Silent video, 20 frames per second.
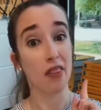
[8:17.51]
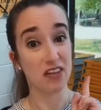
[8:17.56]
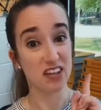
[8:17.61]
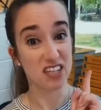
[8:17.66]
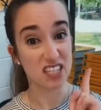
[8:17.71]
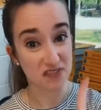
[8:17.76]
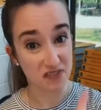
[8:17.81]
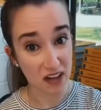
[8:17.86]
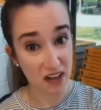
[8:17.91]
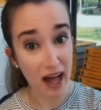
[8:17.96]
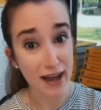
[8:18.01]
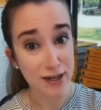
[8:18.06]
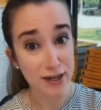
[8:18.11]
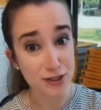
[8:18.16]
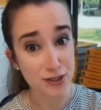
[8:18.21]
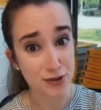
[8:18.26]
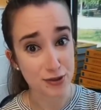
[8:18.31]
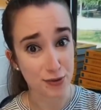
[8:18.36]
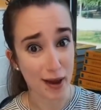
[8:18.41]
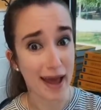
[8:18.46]
These
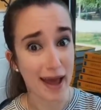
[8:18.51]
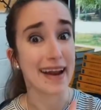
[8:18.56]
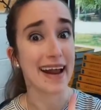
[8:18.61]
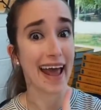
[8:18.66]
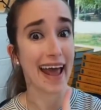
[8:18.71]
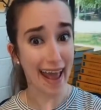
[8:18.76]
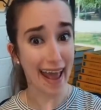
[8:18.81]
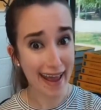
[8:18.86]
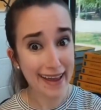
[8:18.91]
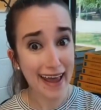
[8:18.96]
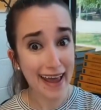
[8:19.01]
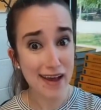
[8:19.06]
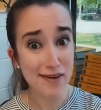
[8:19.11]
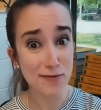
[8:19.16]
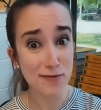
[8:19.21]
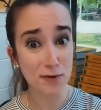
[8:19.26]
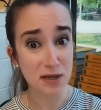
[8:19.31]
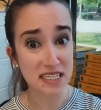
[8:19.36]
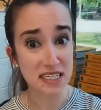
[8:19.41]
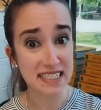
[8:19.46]
flyers read,
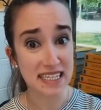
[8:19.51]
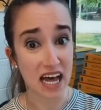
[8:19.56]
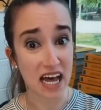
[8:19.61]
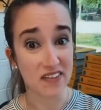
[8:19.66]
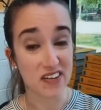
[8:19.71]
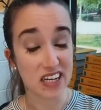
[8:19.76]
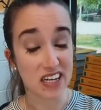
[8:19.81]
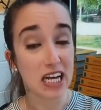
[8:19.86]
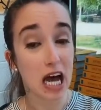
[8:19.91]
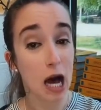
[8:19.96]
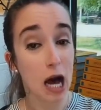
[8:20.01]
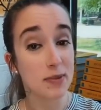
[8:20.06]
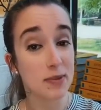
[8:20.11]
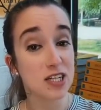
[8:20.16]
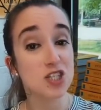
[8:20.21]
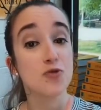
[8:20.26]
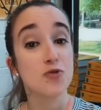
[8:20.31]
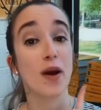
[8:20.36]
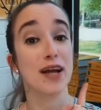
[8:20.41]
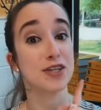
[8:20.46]
AK-47
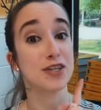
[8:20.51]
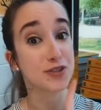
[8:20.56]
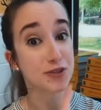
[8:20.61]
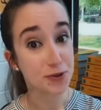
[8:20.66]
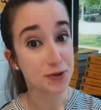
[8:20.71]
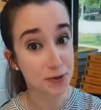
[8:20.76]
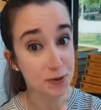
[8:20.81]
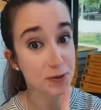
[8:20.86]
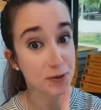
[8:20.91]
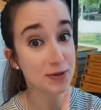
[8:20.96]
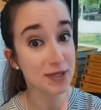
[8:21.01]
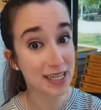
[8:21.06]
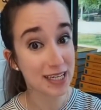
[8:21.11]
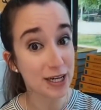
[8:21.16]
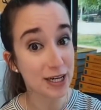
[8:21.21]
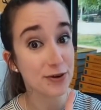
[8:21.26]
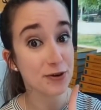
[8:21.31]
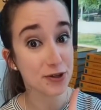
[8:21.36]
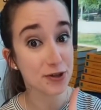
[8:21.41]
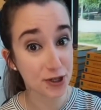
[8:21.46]
coming to a school
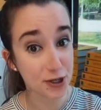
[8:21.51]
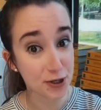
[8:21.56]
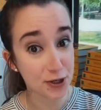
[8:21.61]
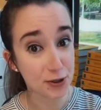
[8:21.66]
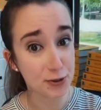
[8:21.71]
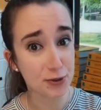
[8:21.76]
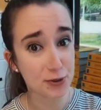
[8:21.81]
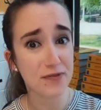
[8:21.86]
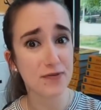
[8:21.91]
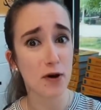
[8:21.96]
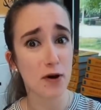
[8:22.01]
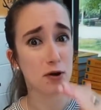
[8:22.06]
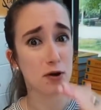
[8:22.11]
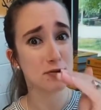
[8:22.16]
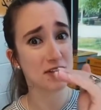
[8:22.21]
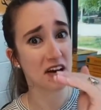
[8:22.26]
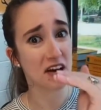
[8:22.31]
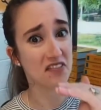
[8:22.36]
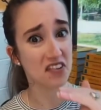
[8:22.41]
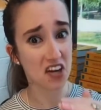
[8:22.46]
near you with
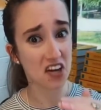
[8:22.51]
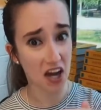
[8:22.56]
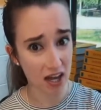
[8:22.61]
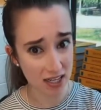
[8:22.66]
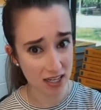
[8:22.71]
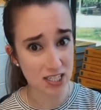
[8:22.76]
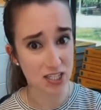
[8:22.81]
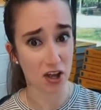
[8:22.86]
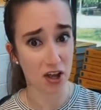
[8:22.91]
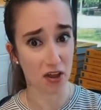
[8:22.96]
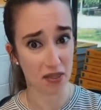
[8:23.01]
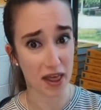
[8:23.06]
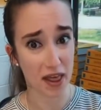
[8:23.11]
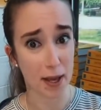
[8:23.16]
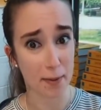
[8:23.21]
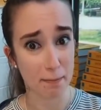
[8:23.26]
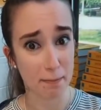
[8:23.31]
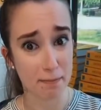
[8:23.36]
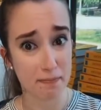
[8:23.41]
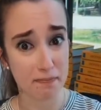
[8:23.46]
photos of guns on
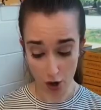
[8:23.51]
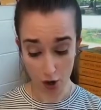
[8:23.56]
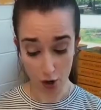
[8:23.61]
them.